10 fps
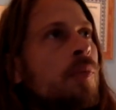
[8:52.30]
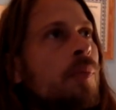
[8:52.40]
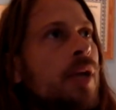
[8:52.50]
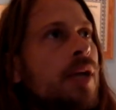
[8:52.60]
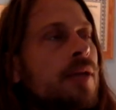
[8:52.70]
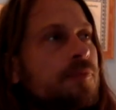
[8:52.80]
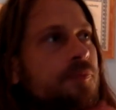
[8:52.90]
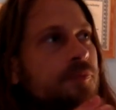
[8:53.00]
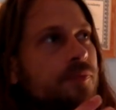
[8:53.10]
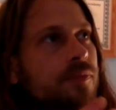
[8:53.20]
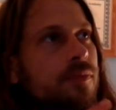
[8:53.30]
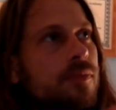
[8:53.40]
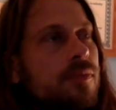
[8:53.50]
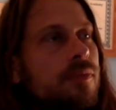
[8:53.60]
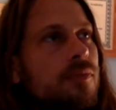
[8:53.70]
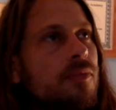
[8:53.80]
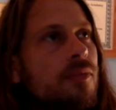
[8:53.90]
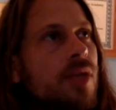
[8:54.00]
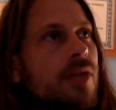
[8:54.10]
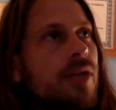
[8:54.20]
But
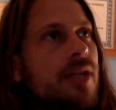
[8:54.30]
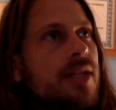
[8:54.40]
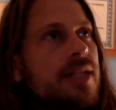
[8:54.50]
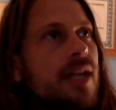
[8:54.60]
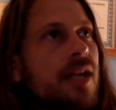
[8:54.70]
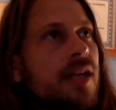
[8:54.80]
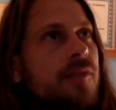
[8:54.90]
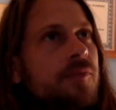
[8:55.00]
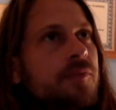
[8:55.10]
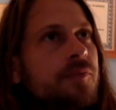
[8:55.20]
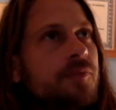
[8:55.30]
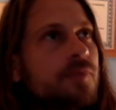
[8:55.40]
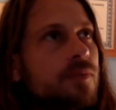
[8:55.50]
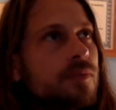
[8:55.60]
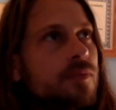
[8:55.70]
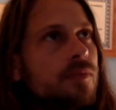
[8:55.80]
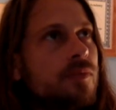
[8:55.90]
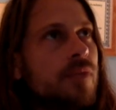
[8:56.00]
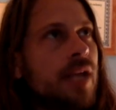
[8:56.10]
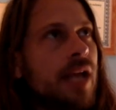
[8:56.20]
there is I
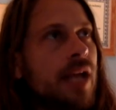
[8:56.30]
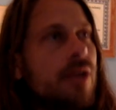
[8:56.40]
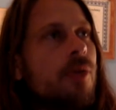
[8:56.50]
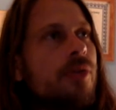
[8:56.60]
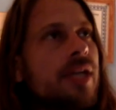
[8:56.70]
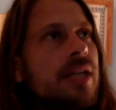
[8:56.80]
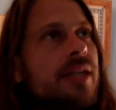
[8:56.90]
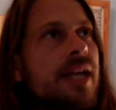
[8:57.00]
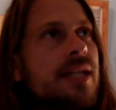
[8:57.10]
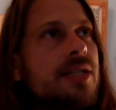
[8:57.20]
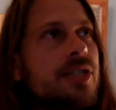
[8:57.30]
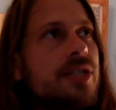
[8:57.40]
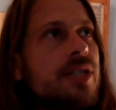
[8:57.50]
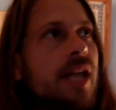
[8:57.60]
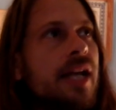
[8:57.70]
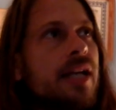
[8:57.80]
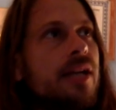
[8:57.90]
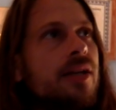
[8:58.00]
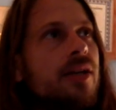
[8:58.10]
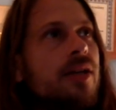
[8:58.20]
don't think that it's just like,
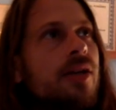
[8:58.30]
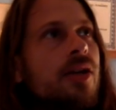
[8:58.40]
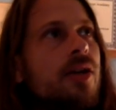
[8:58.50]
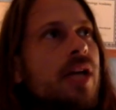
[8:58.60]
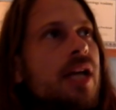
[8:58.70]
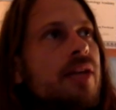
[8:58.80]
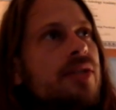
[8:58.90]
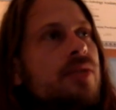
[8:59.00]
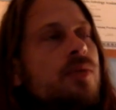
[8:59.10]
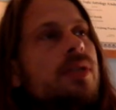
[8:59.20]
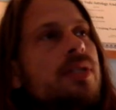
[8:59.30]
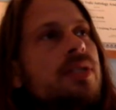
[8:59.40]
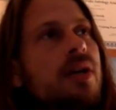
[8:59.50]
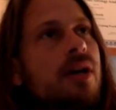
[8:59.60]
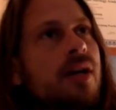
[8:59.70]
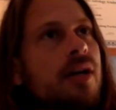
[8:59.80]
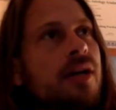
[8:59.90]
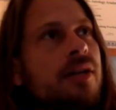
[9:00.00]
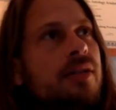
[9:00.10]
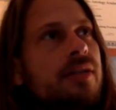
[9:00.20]
okay, this one
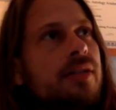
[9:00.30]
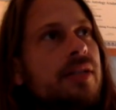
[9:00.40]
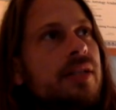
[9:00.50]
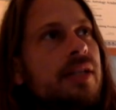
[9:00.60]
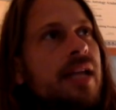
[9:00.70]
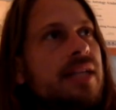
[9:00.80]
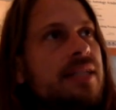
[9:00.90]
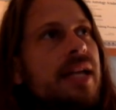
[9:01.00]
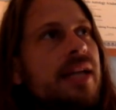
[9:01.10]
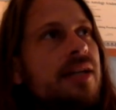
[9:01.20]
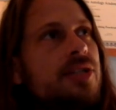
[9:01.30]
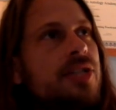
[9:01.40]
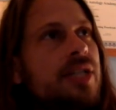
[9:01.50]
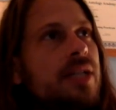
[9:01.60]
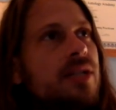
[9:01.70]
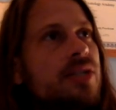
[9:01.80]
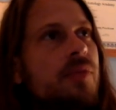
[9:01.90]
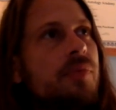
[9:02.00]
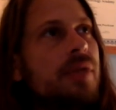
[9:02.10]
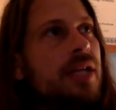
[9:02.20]
star has the energy or
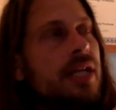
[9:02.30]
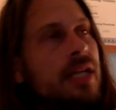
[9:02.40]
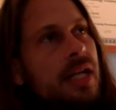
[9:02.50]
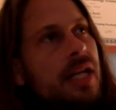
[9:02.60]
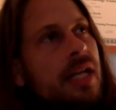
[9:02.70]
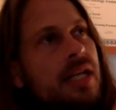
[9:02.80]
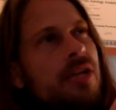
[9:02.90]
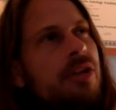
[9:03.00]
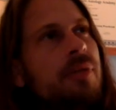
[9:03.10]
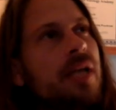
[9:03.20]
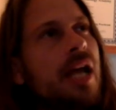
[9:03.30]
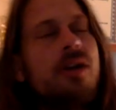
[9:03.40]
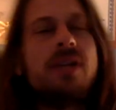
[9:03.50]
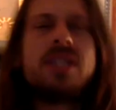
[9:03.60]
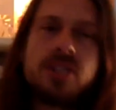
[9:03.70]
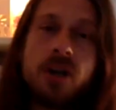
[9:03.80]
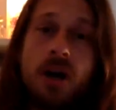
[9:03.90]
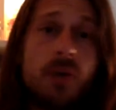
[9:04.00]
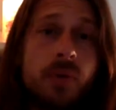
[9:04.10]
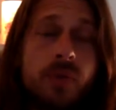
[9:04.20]
something, and you know what I mean? I don't know. It's just hard. We